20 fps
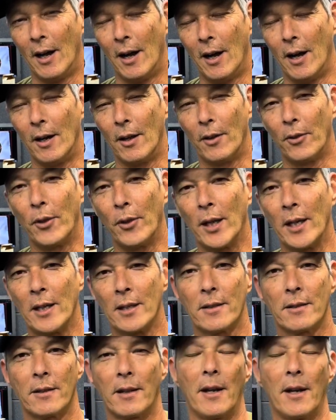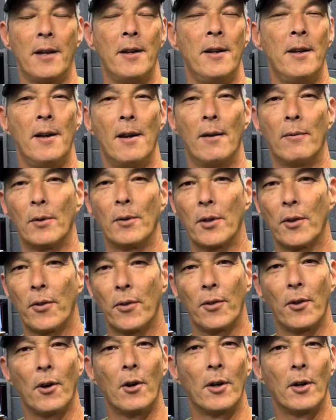Uh, things that I never
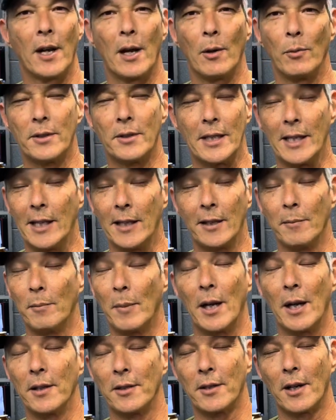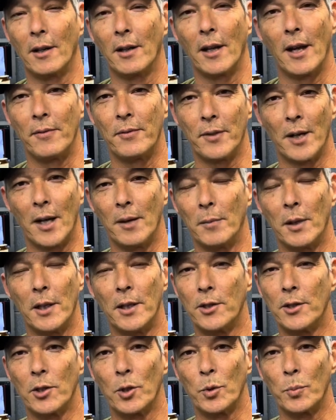thought I would see in my entire lifetime.
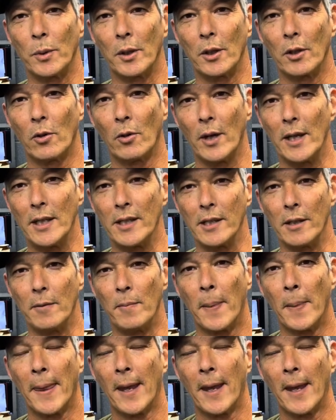It's just been crazy.